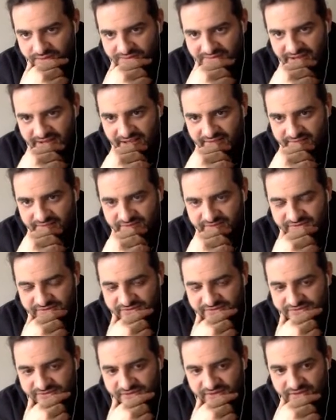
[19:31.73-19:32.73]
Davis
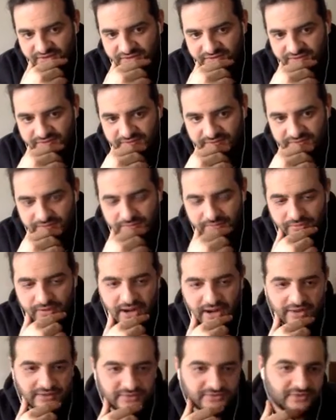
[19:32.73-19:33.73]
sits, if the
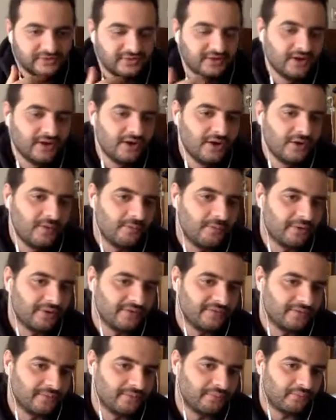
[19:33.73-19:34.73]
brow sits. But
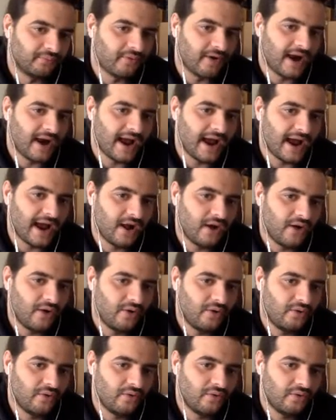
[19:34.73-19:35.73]
if the
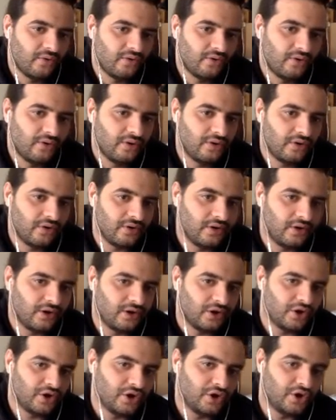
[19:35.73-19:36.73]
brow
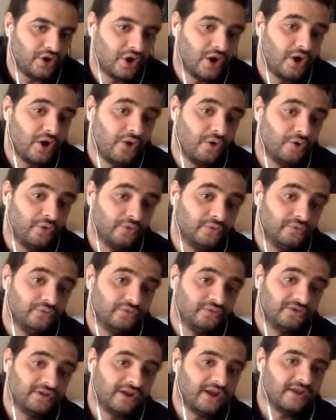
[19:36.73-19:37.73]

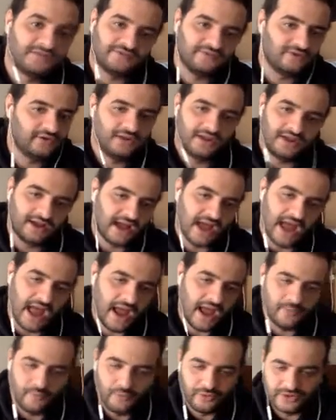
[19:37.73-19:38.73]
goes, then I feel like
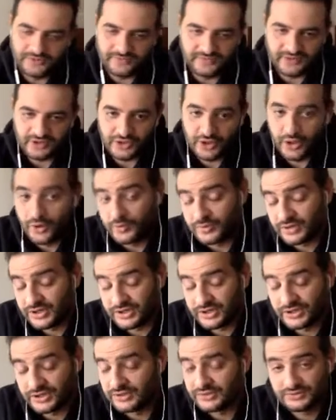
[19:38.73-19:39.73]
I won't even go
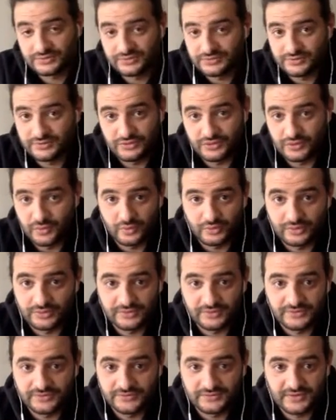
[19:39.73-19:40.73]
near New
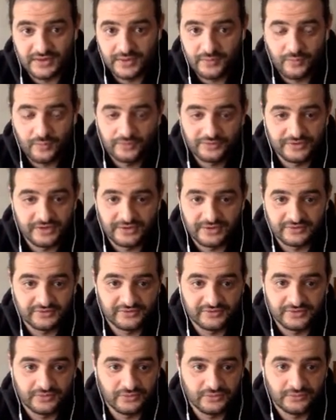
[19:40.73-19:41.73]
Orleans. I won't take a
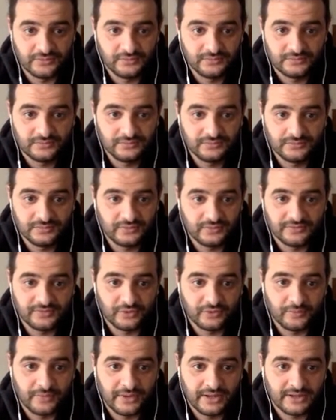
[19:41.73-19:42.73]
single
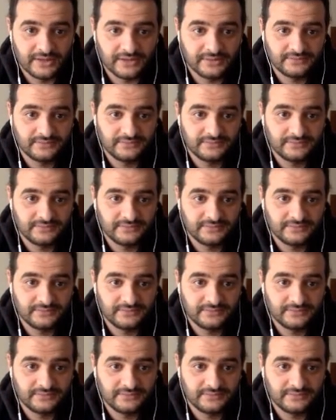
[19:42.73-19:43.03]
Pelican.